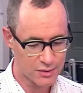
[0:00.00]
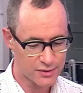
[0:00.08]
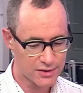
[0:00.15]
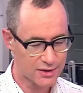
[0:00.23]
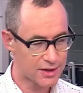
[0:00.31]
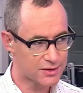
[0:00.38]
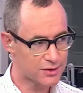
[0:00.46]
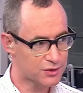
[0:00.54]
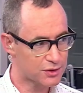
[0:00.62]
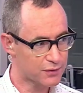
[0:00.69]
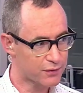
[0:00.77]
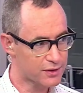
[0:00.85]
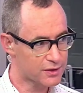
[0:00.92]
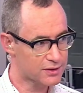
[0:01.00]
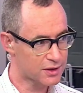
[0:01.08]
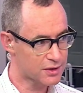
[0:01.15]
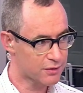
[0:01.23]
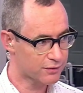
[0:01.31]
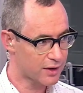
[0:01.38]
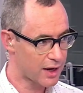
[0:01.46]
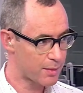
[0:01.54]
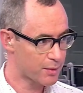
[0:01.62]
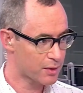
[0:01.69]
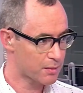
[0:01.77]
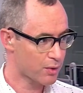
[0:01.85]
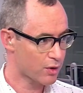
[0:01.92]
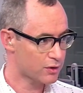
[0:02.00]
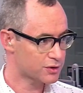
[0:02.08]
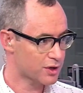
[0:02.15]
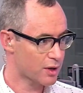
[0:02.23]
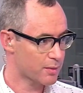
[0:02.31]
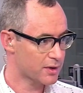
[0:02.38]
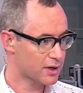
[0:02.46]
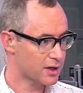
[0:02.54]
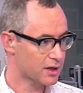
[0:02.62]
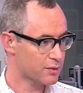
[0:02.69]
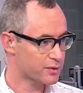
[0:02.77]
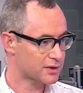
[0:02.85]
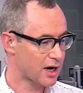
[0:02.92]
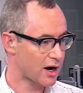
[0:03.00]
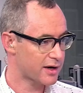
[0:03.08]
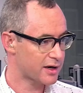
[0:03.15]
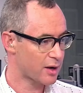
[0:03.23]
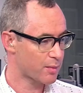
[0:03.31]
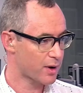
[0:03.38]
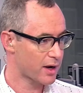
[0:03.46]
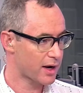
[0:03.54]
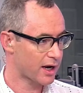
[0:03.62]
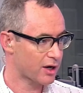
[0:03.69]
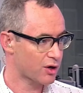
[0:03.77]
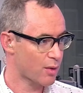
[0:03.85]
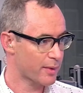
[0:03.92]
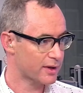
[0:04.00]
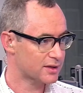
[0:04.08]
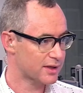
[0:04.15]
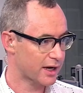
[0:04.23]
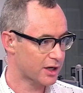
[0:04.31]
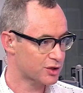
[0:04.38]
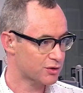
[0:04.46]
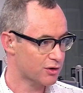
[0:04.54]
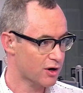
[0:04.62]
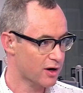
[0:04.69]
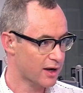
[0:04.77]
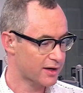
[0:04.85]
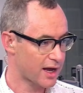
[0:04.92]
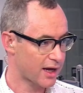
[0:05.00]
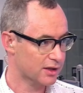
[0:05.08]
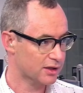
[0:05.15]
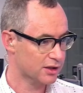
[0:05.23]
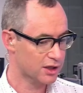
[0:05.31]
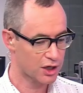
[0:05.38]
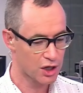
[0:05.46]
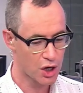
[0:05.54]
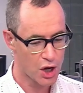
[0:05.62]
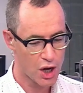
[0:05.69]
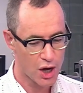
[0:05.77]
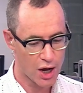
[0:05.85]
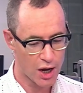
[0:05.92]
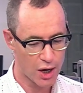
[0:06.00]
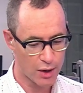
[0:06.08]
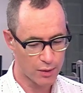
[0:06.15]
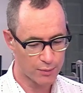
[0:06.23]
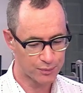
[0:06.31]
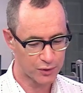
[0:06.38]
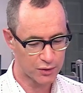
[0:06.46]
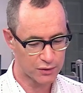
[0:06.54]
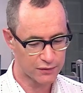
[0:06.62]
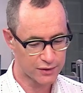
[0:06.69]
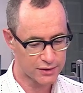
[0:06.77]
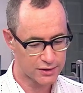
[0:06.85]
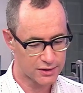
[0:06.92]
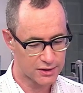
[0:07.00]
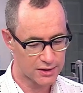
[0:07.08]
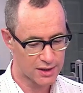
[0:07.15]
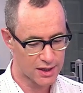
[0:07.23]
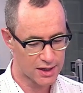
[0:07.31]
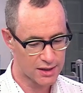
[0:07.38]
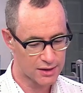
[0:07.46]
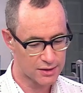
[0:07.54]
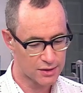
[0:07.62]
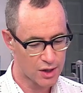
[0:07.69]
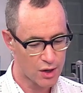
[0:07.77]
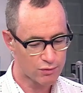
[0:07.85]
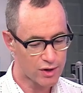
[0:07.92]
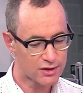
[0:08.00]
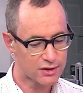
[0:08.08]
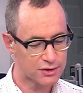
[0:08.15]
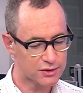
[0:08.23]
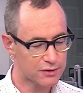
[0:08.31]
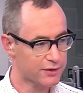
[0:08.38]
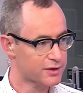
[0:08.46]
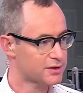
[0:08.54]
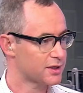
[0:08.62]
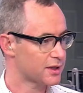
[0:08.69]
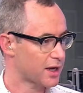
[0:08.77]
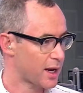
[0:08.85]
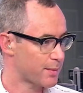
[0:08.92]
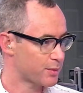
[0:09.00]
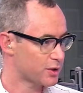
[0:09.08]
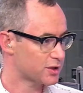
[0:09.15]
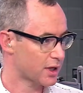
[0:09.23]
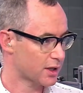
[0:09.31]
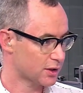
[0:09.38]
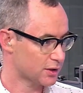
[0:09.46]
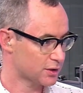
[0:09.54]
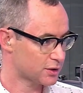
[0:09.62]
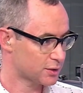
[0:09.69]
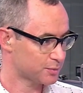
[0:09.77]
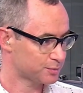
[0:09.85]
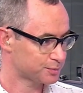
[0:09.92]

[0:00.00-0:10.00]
and it was the Institute for the Study of Labour in Bonn, Germany, and it was carried out by an economics lecturer at Anglia uh, University in Ruskin University in Cambridge, England.